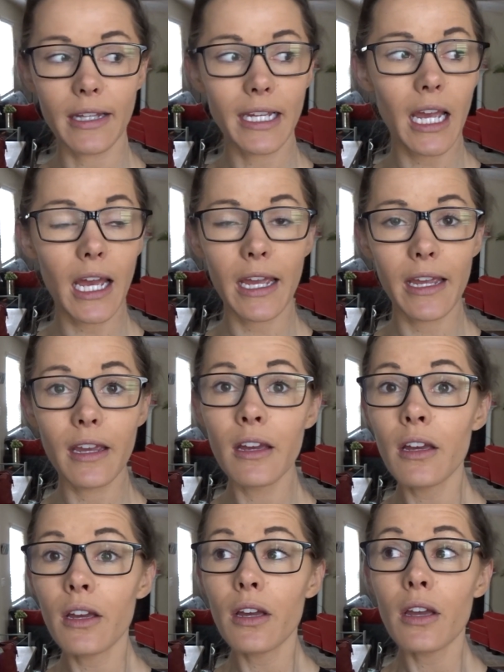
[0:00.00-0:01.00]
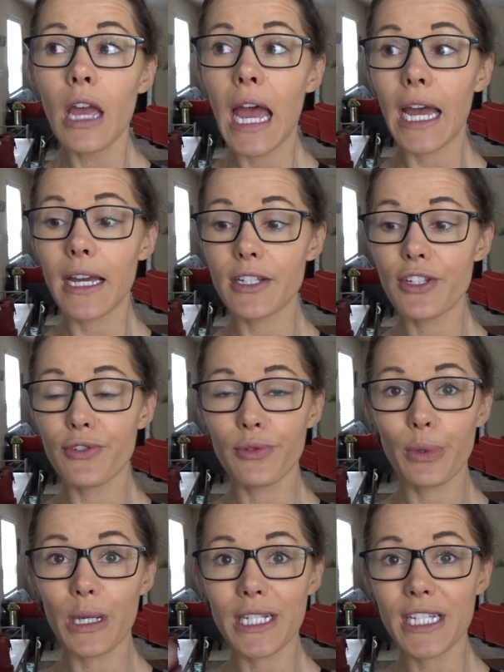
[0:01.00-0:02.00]
Like I had
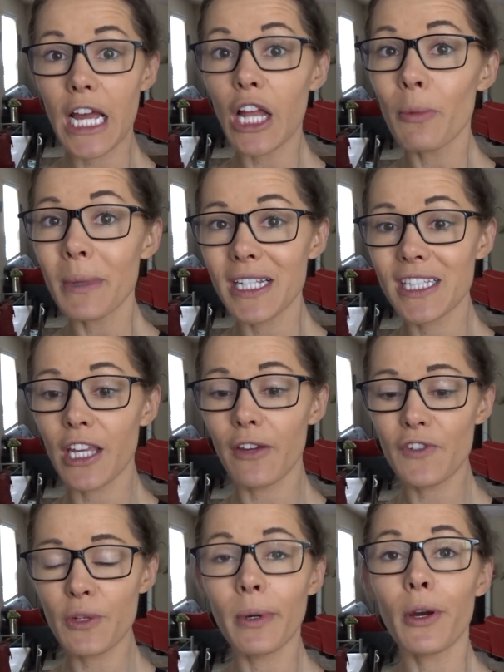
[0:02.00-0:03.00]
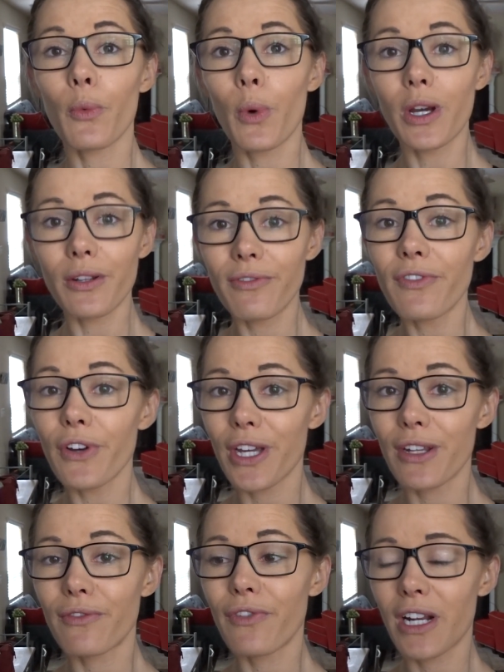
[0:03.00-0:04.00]
to tell myself to put one
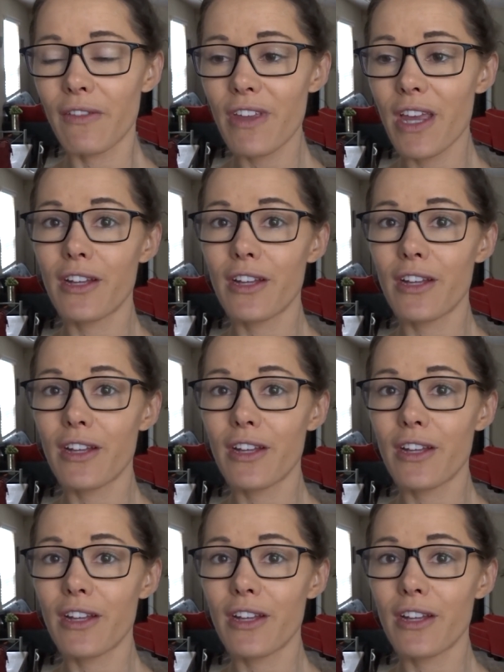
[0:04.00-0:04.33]
foot in front of the